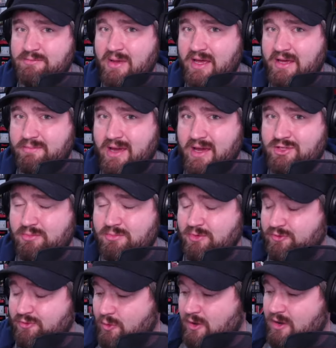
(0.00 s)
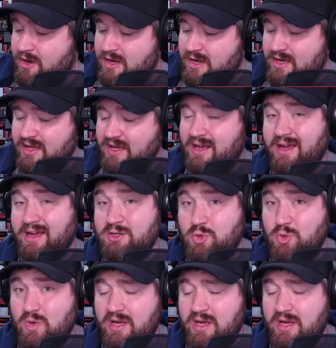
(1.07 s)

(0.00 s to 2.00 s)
pack magic before, and I do it